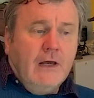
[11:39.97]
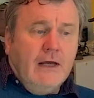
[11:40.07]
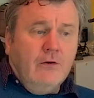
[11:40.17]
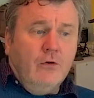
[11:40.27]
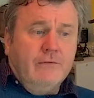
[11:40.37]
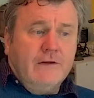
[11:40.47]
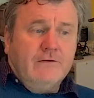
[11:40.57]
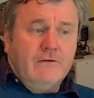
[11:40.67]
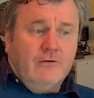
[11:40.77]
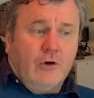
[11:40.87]
all of
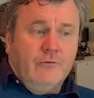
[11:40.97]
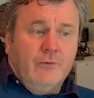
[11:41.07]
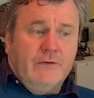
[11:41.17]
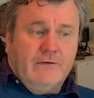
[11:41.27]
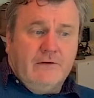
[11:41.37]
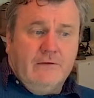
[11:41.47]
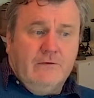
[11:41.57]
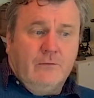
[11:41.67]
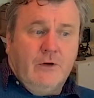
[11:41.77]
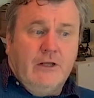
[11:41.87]
this is topped with the
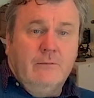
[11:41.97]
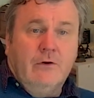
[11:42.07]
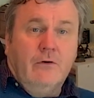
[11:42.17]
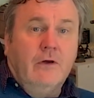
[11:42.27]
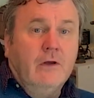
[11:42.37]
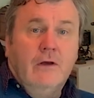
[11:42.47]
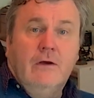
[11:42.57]
sun square the moon.